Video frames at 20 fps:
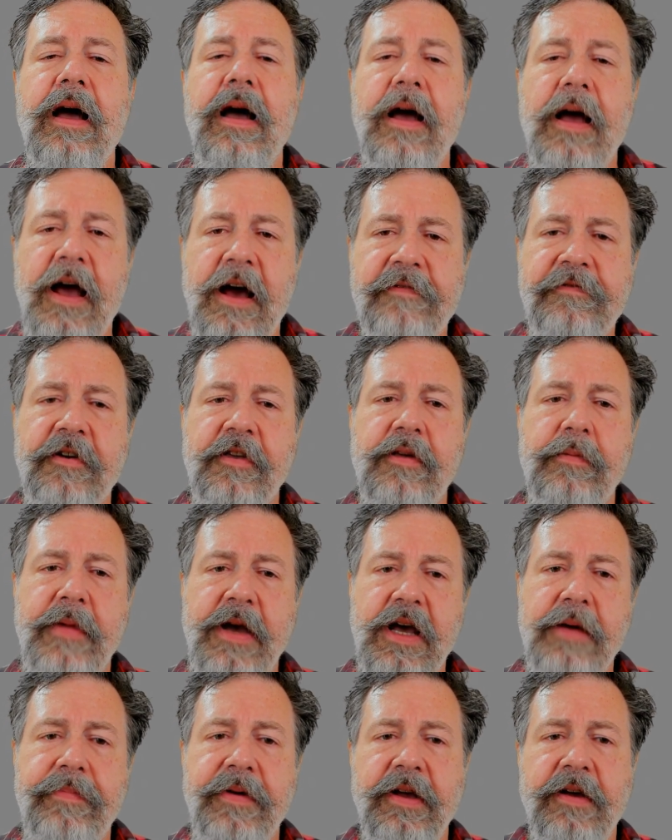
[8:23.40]
After the
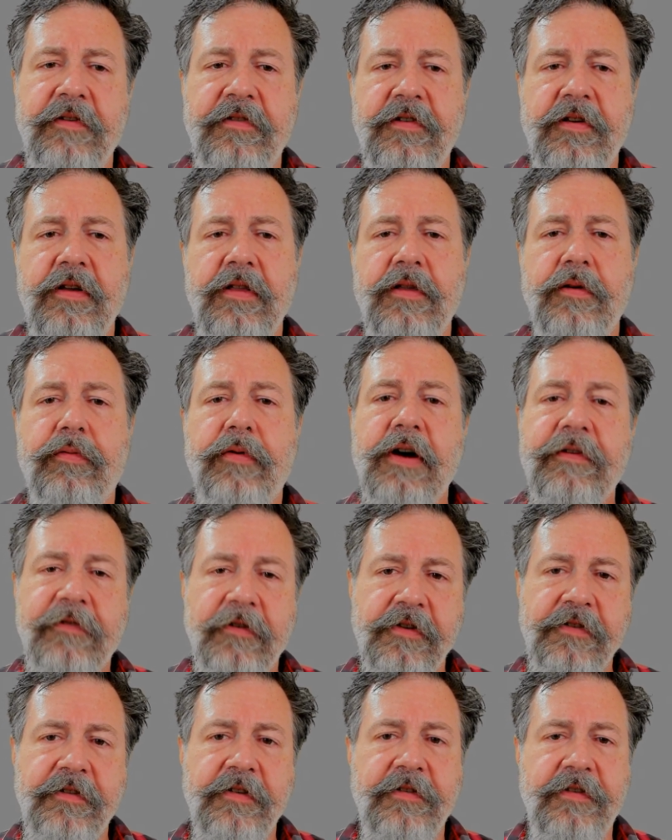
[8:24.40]
mappings, the
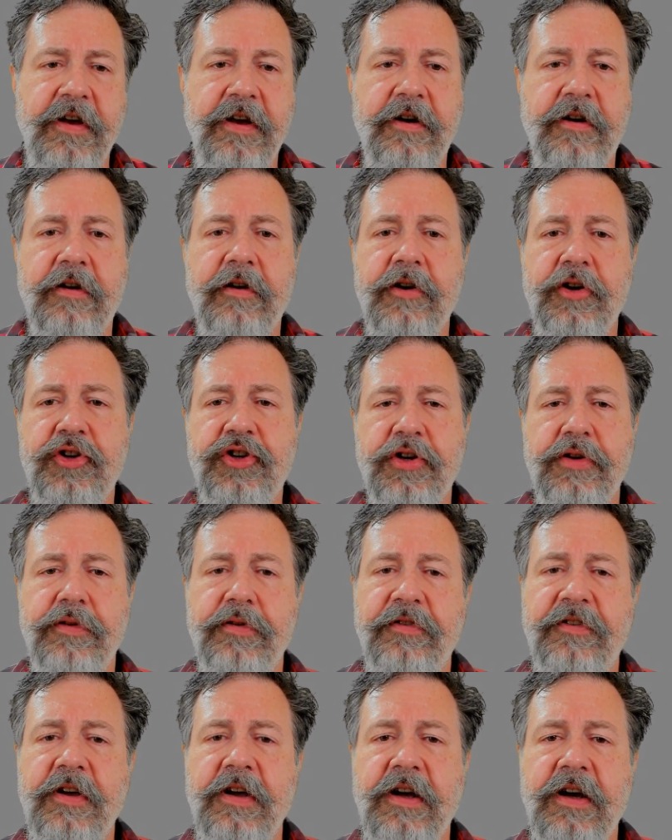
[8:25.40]
references header
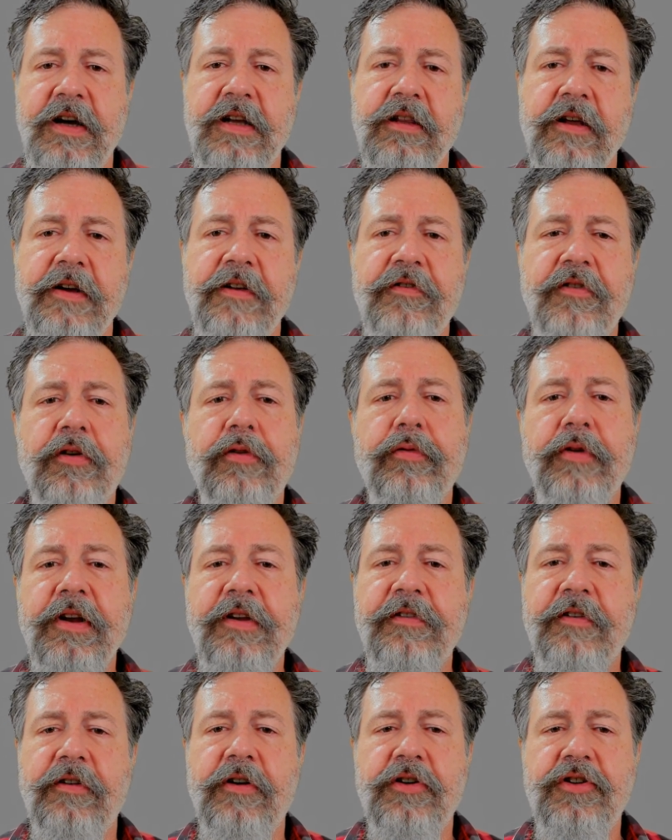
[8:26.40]
shows guidelines or
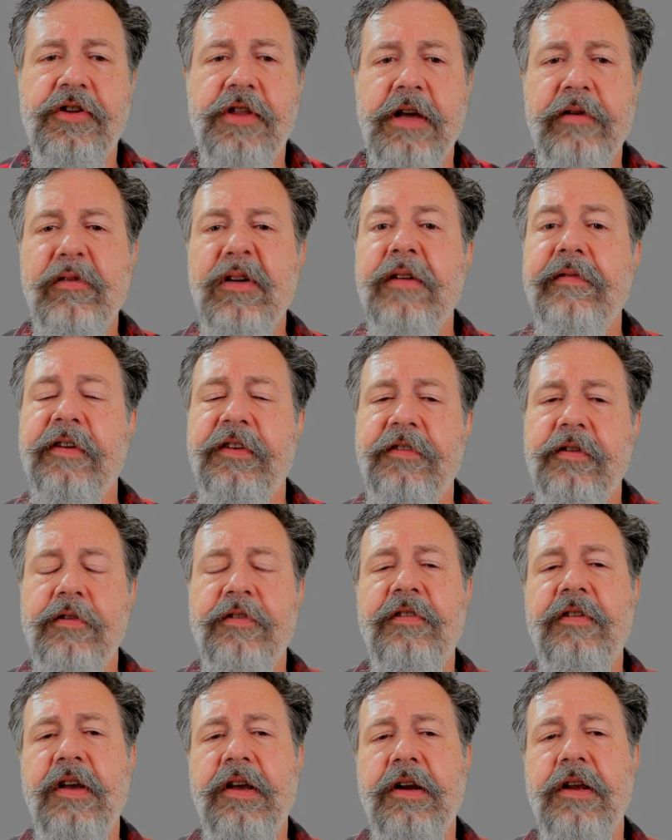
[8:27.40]
research that we have
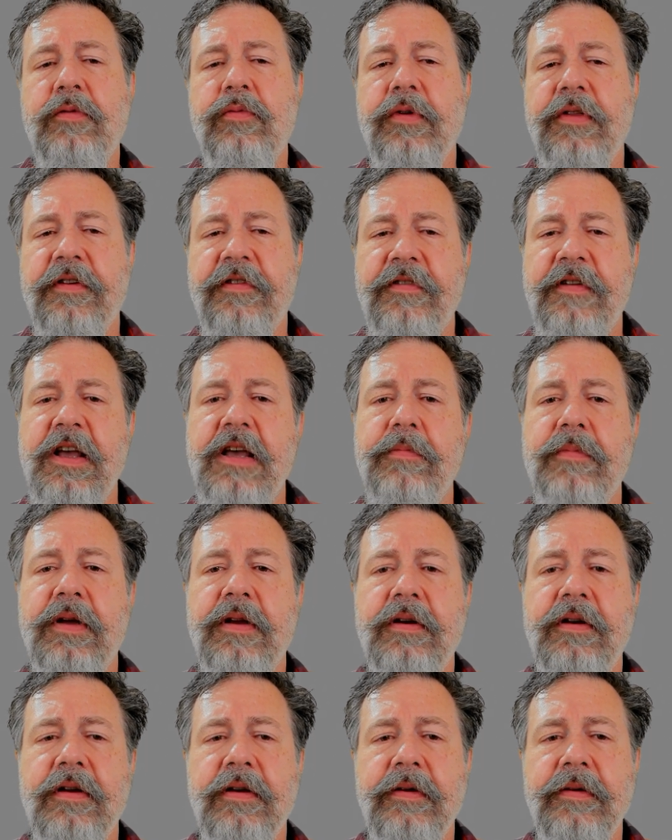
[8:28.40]
associated with the
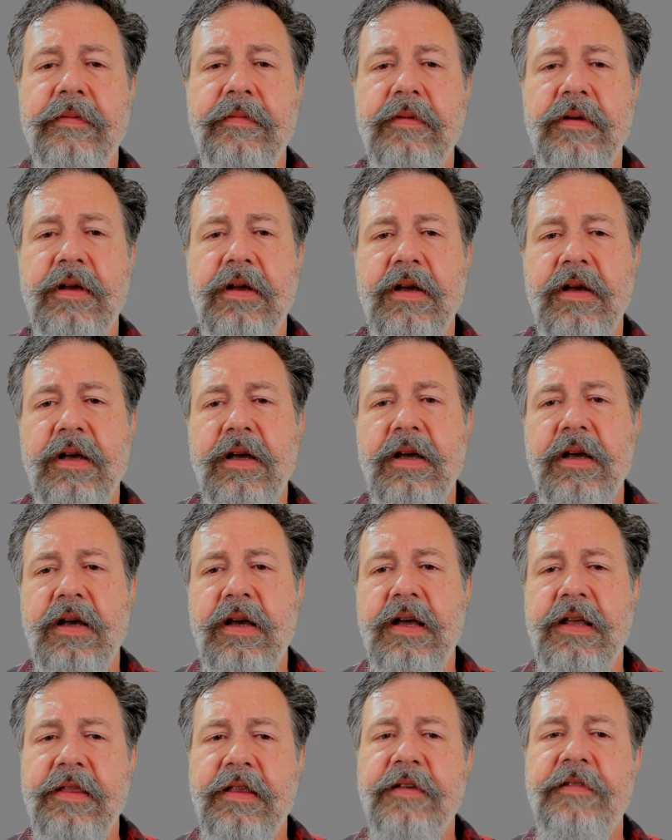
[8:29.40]
statement.
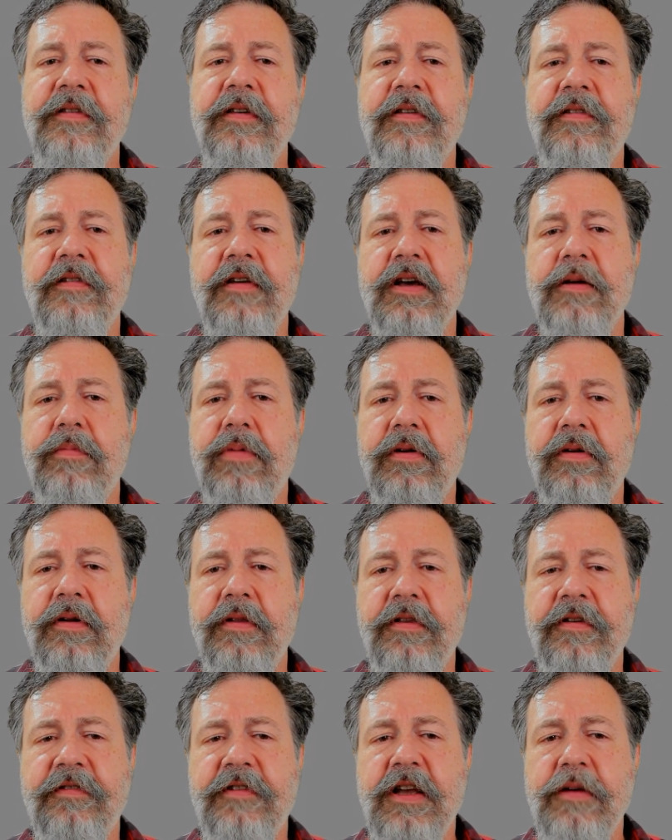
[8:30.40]
In this example,
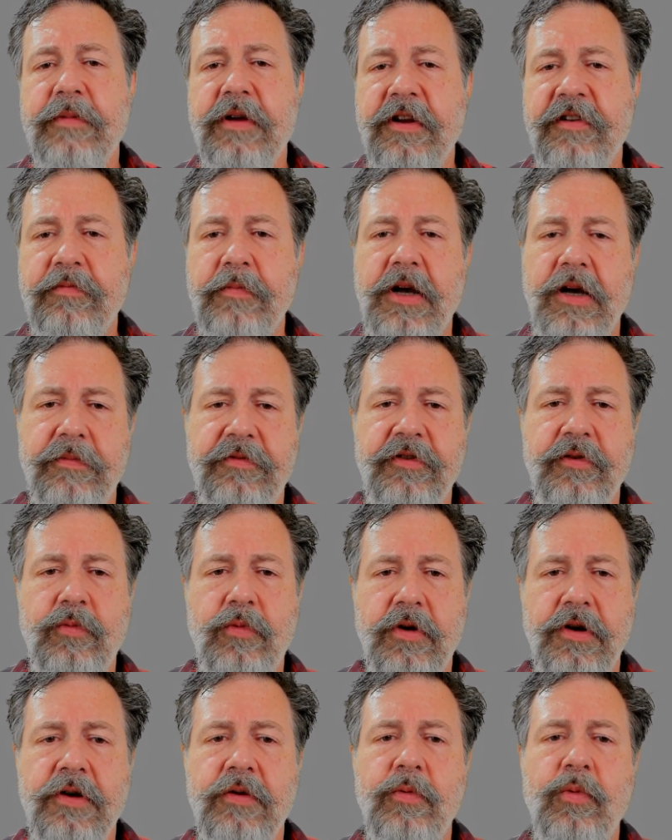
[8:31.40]
the statement is mapped to
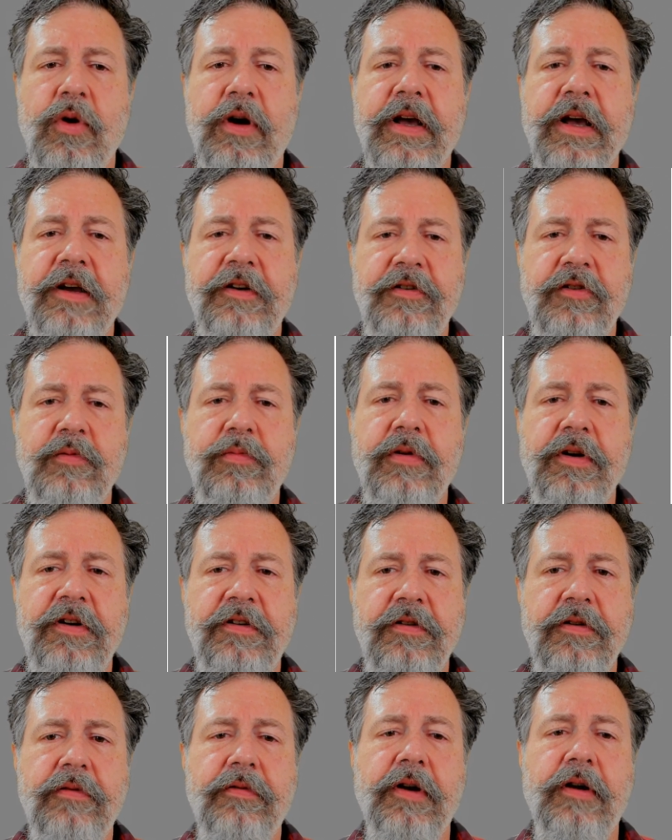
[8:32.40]
one WCAG
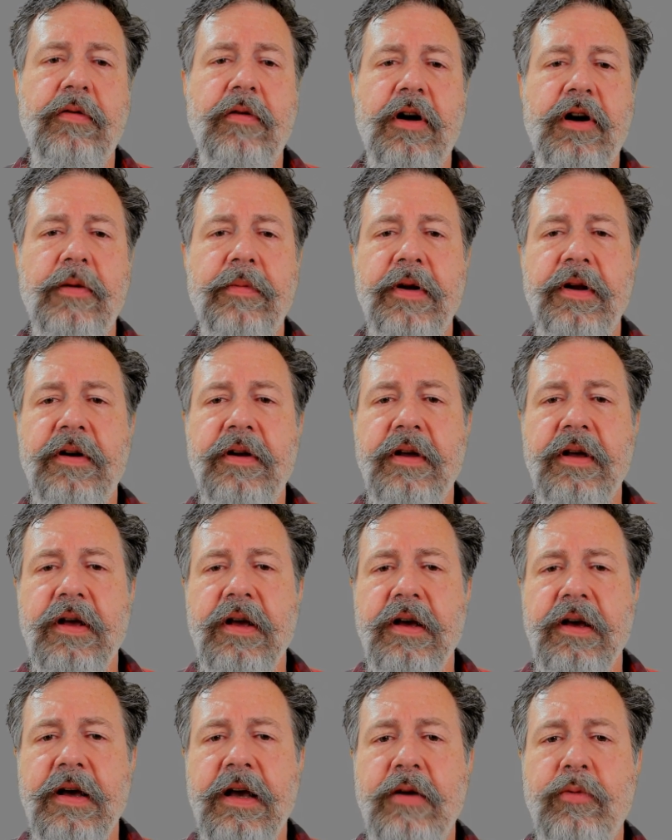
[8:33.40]
2.2 requirement
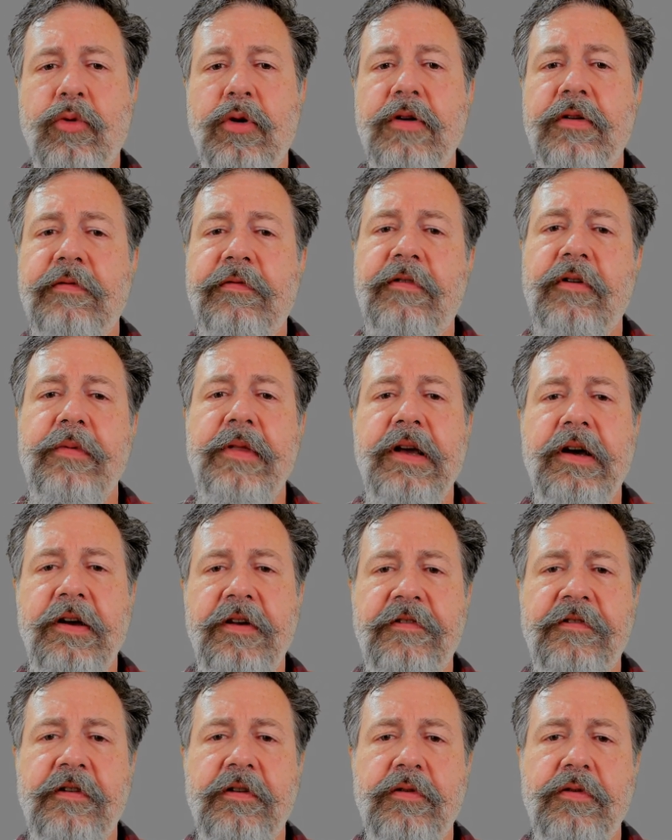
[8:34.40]
and one from the
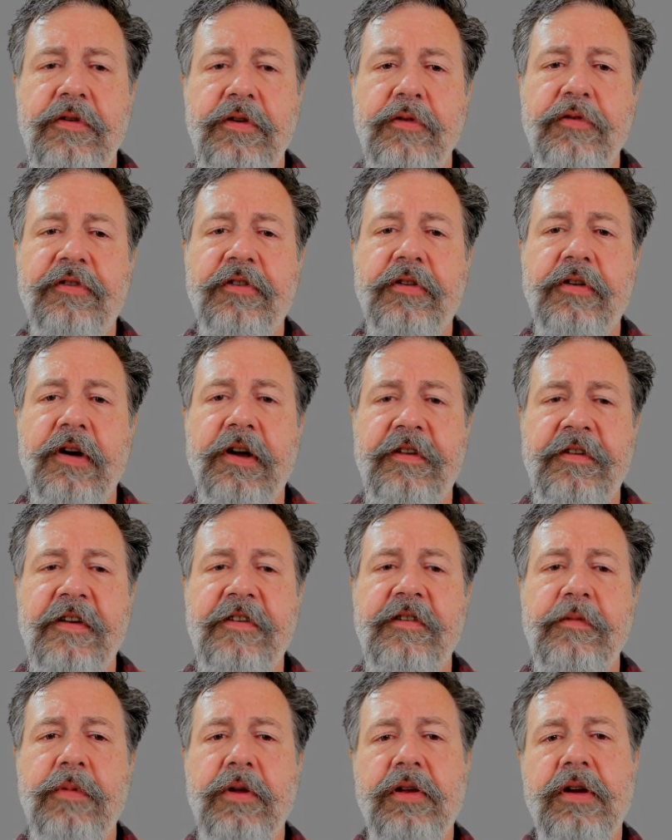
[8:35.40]
ISO User
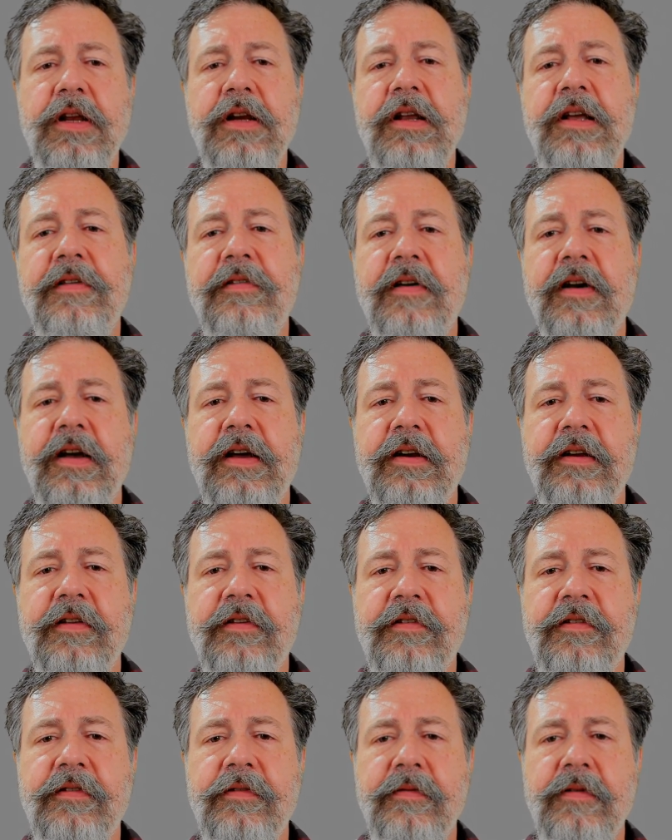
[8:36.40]
Accessibility Needs
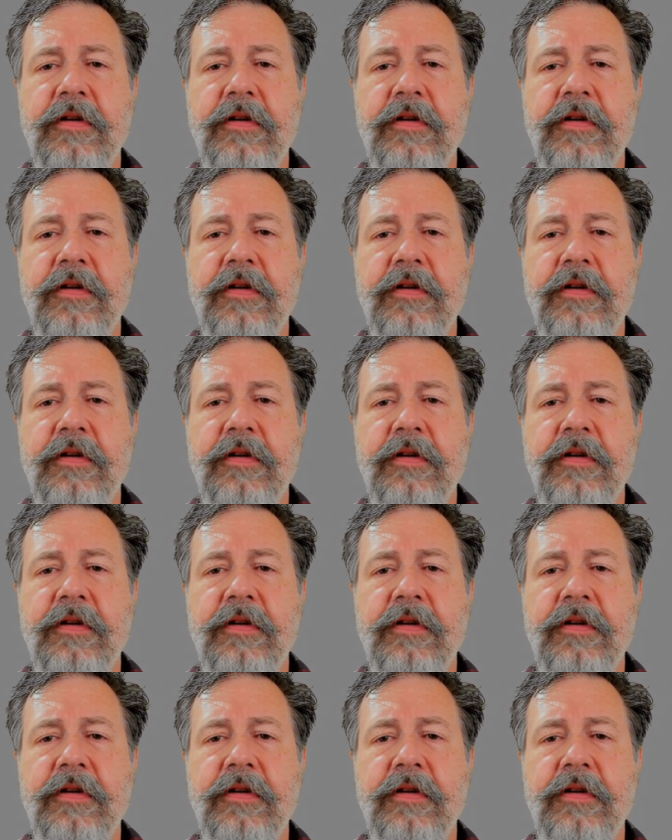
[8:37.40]
Guidance.